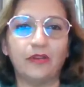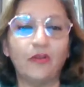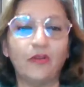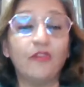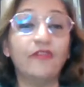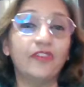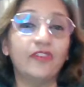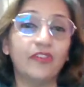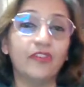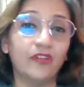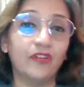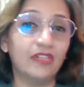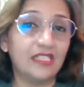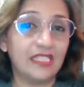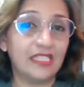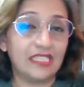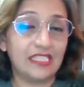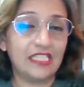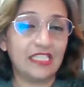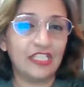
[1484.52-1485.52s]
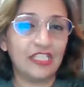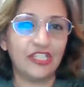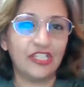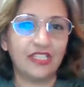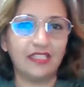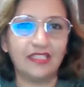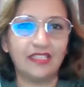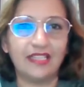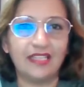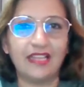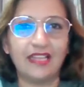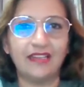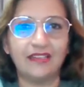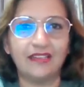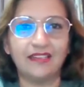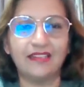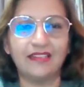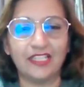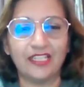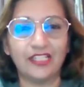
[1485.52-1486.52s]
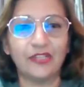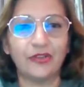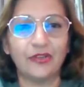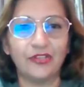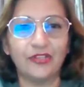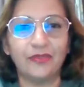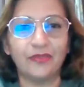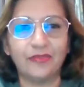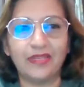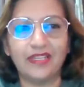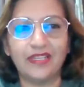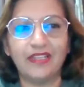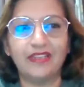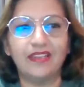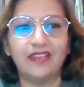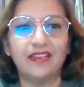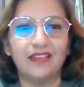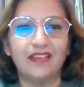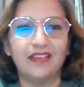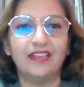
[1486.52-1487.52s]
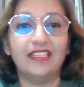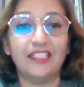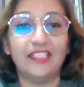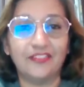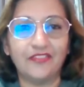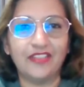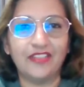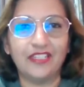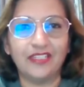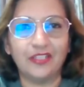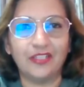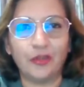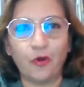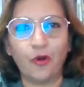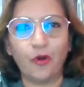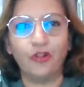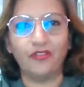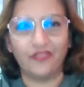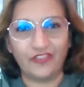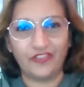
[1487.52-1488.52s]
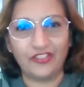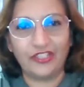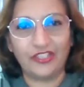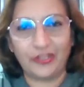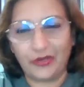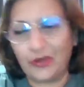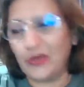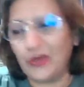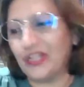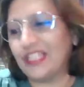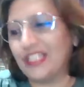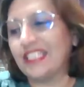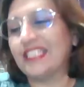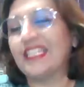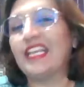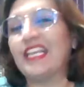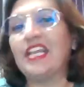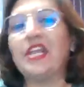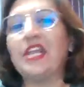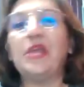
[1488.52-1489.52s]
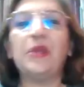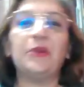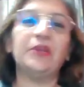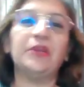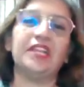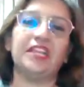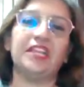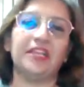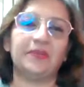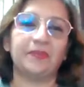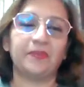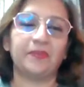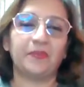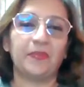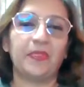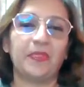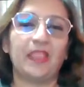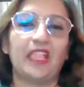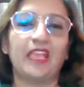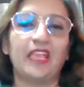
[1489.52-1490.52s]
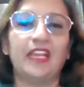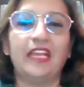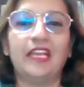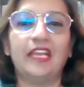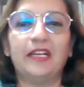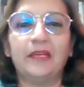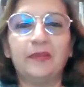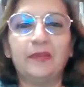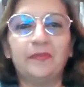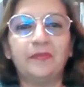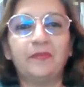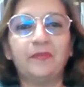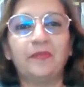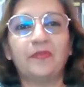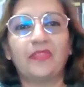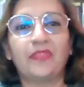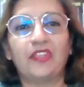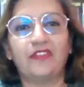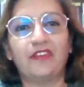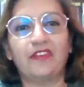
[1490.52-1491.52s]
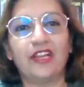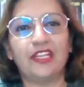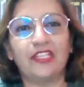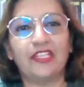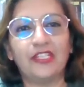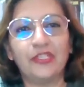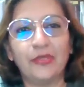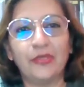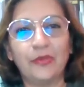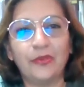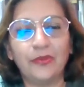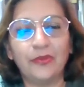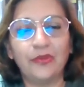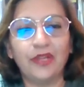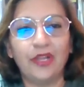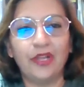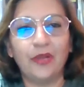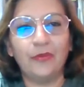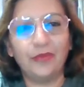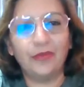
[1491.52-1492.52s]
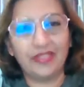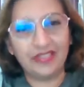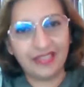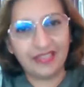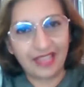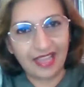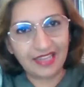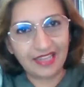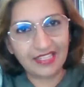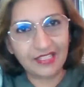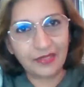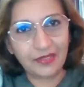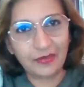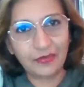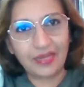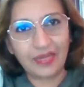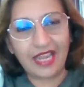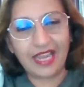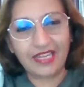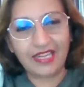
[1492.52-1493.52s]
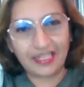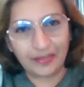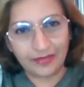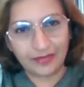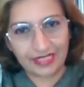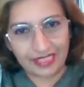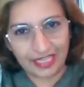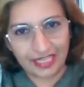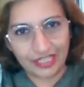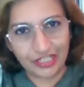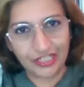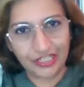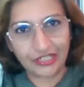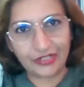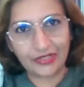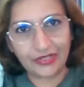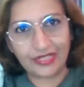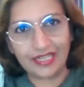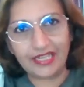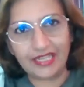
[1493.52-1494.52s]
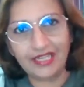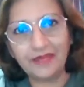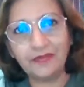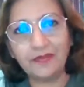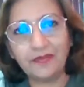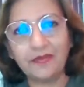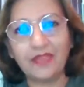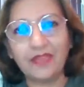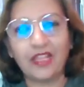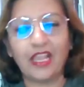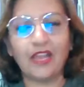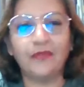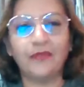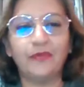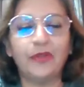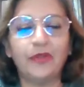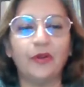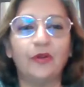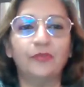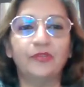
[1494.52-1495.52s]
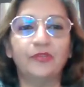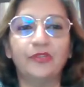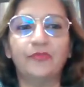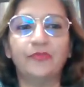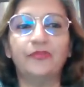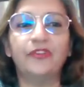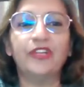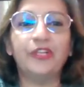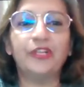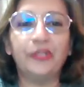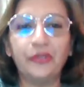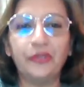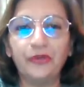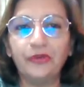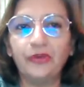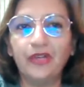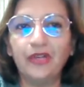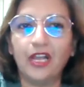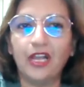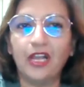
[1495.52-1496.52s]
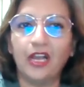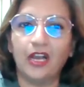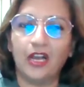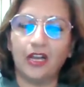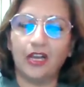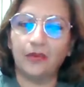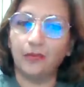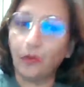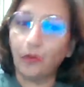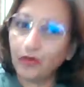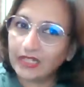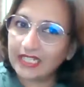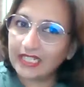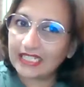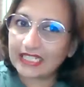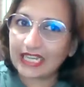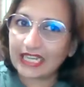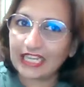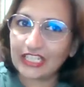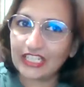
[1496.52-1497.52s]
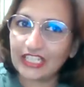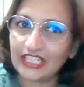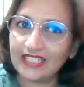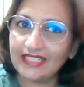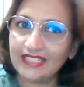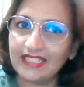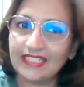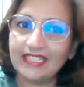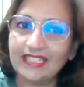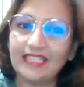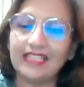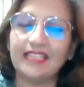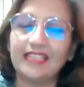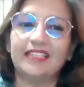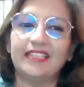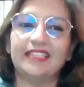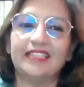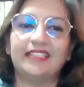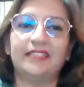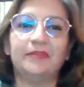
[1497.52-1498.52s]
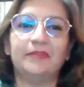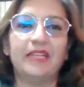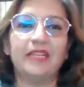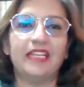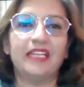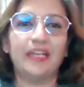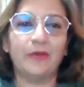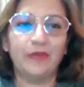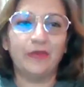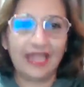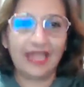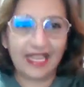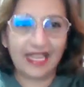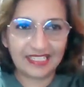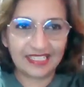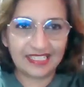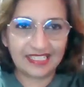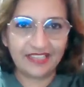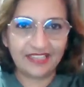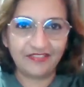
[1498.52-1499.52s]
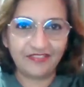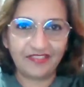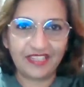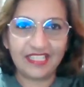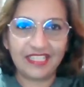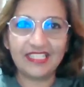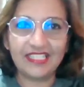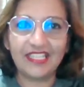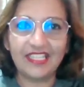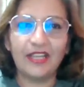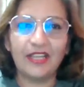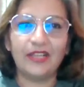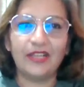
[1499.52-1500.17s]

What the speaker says: overall decision, then that's going to be a difficult call for the courts. Okay. Right. So with that, we end our session today, and we hope to bring you more discussions in our next series.